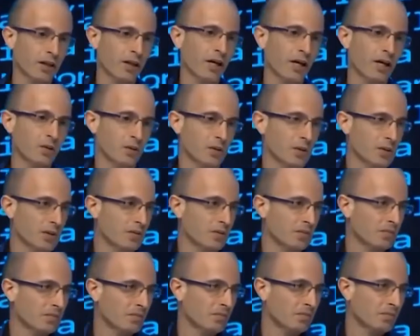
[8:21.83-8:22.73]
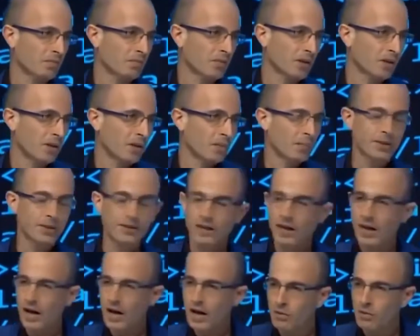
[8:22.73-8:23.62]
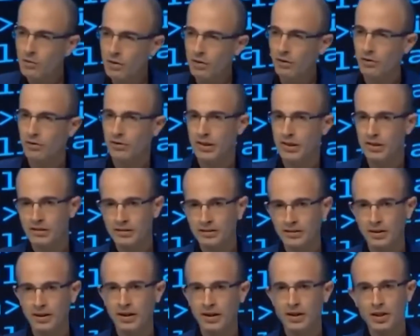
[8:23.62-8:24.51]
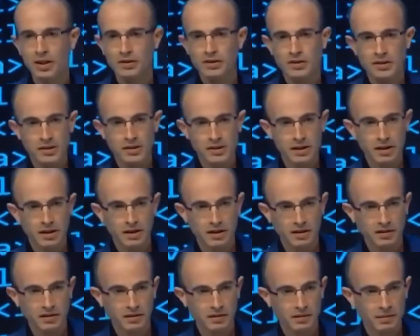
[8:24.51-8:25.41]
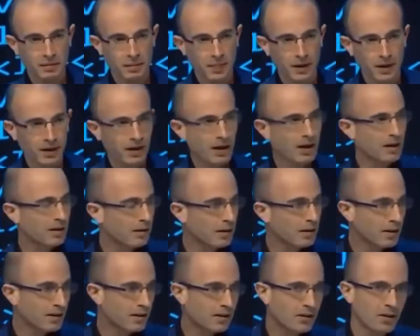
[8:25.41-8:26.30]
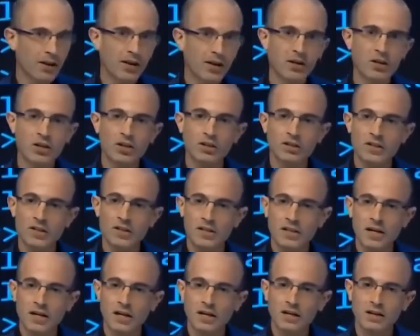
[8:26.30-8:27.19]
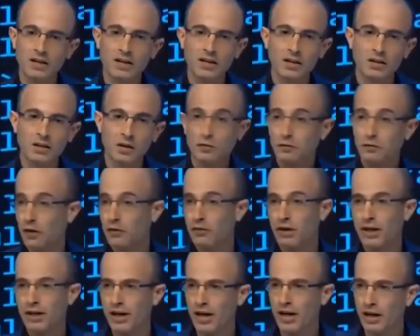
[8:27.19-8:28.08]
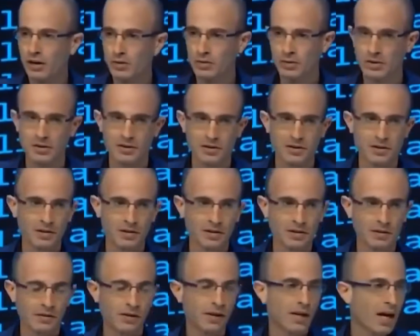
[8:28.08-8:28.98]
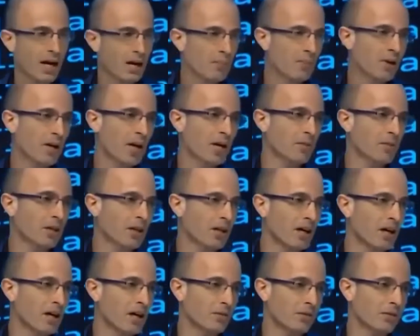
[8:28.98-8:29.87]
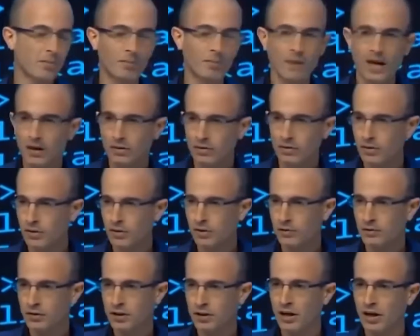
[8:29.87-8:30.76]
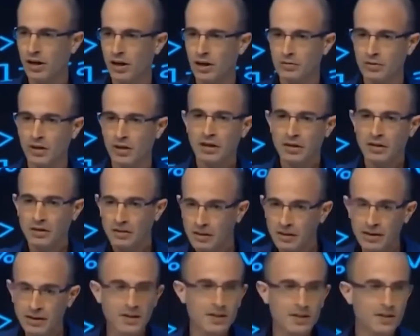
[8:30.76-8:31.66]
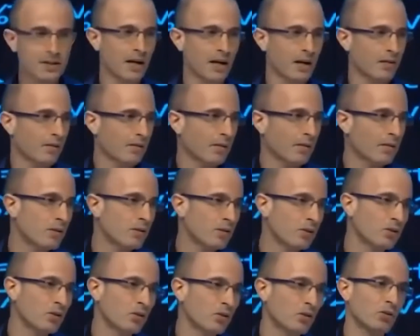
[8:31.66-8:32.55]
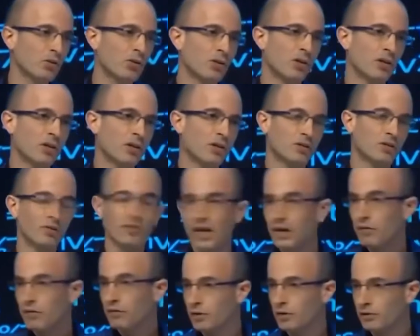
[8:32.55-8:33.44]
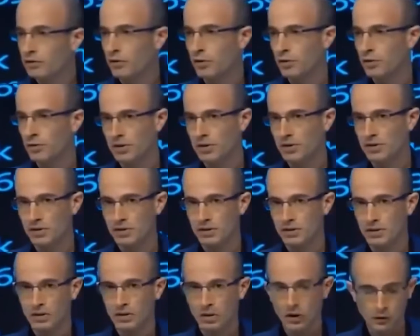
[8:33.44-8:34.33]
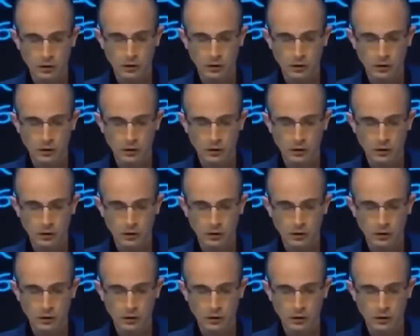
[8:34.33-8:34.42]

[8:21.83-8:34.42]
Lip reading: clouds, but our intelligent design and the intelligent design of our clouds, the IBM cloud, the Microsoft cloud, these are the new driving forces